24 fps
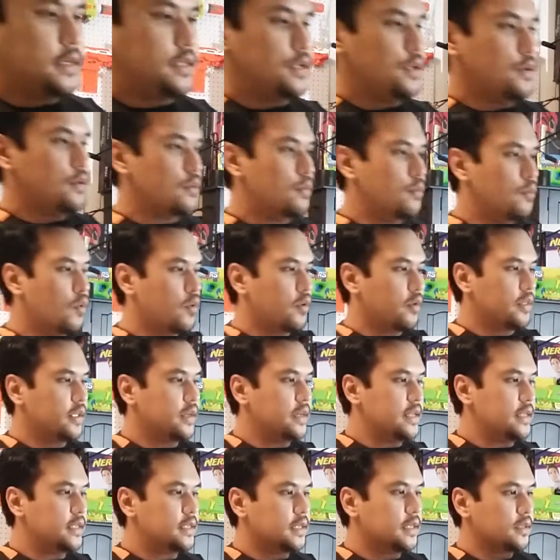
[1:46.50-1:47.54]
into more of the
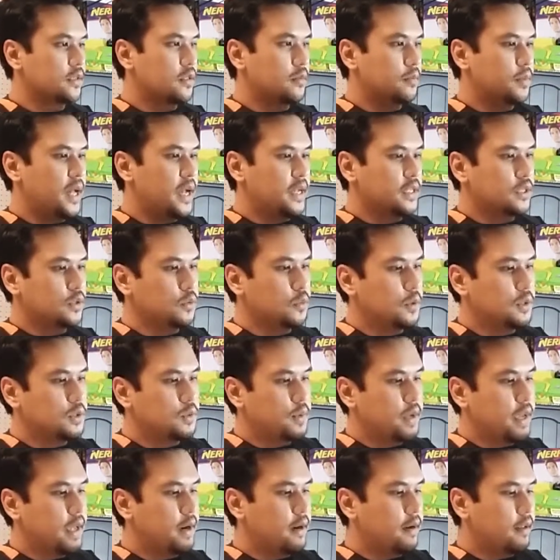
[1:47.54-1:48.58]
details of the blaster
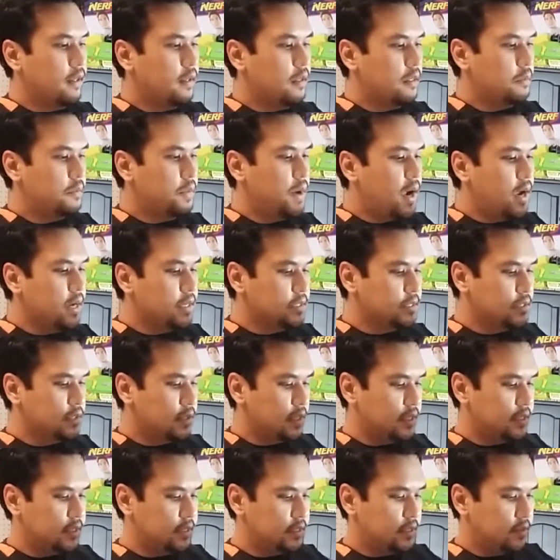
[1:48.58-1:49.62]
once we get it out of the box.
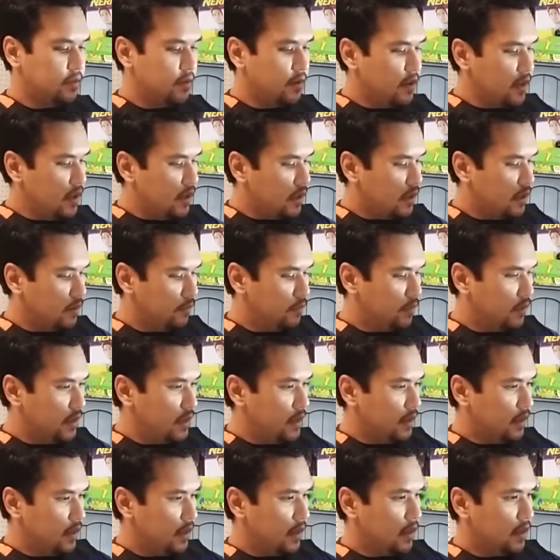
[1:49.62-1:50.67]
So let's
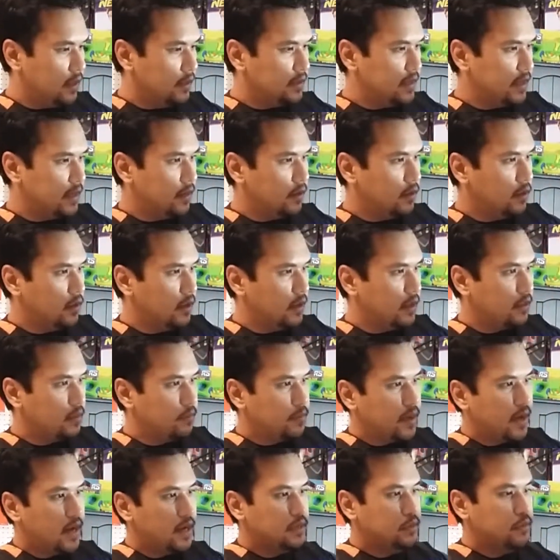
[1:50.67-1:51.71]
complete taking a look at the
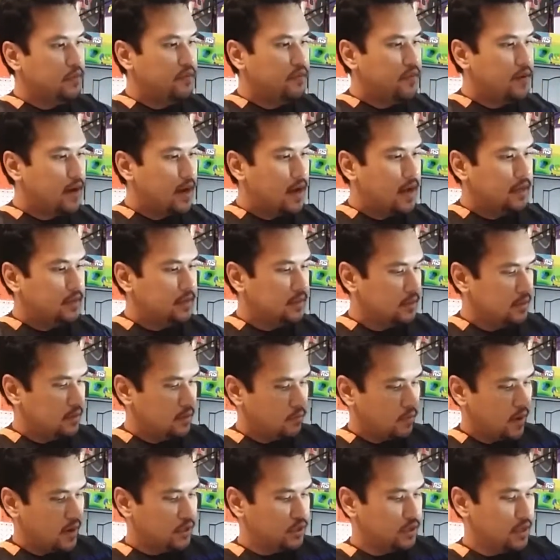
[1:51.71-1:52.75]
box. We've got
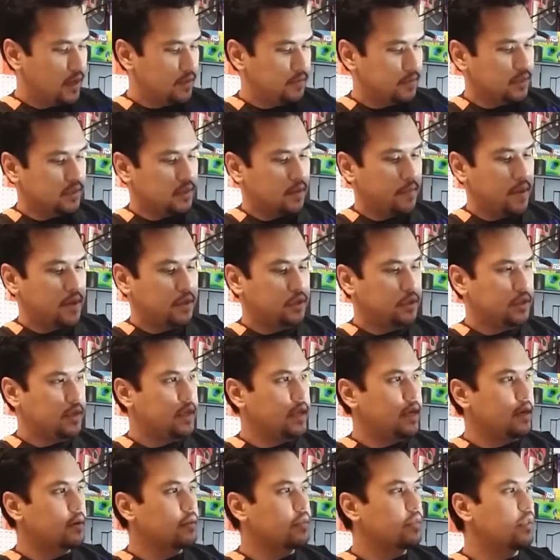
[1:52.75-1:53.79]
the range claims, as I mentioned
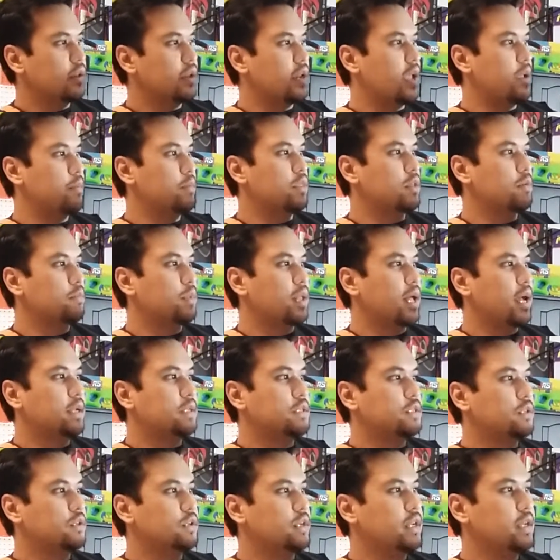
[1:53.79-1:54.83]
here, the name of the
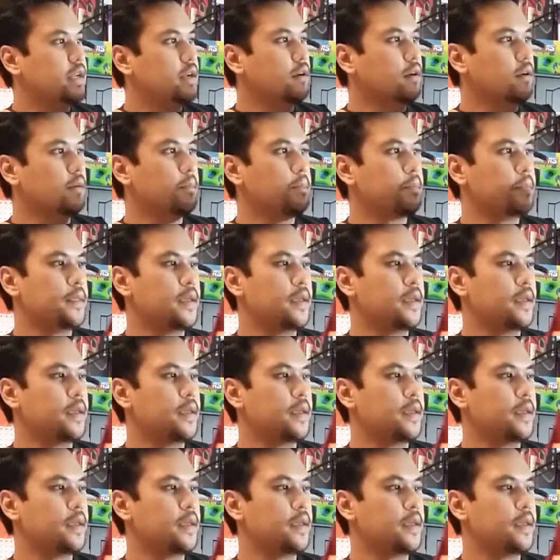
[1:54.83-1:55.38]
blaster here,